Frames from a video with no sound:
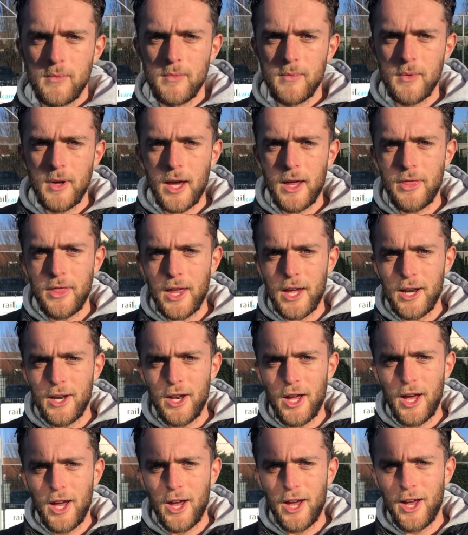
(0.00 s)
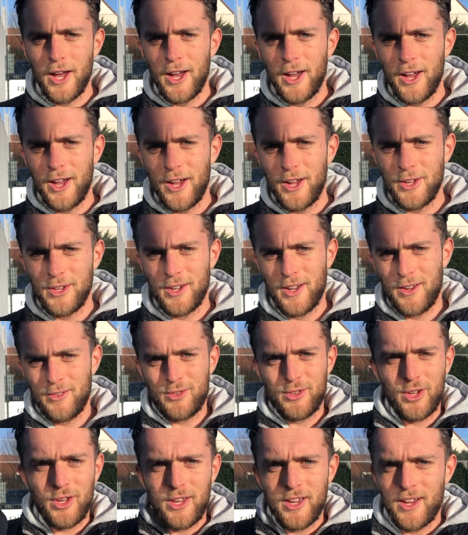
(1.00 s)
and then you
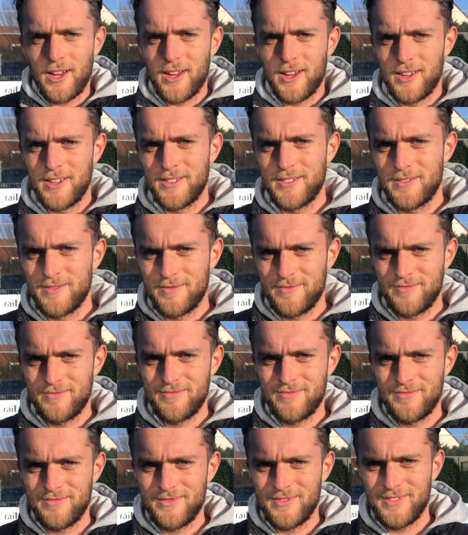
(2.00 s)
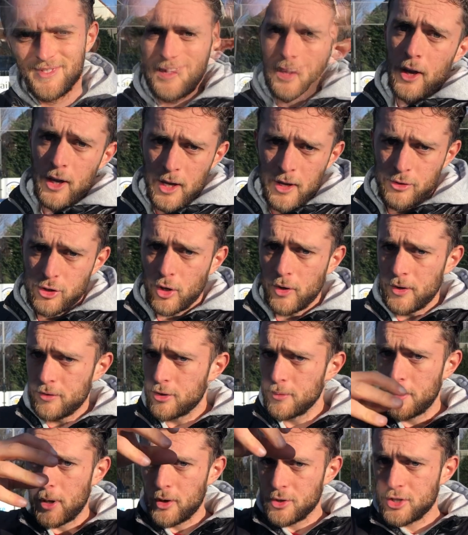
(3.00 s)
have to, yeah. So if the
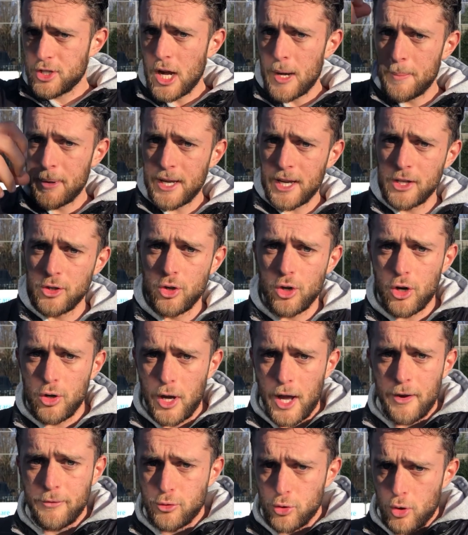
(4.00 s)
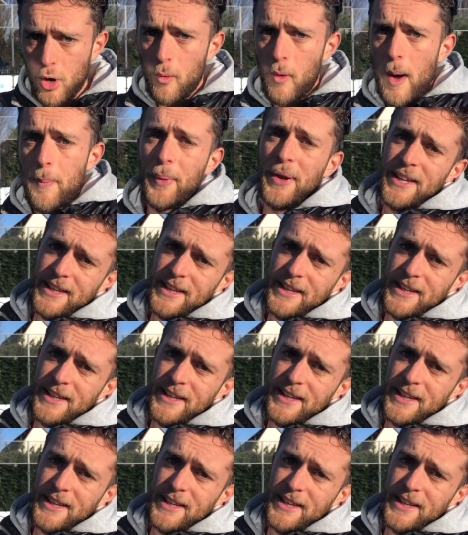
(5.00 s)
ball is coming and you have to go up and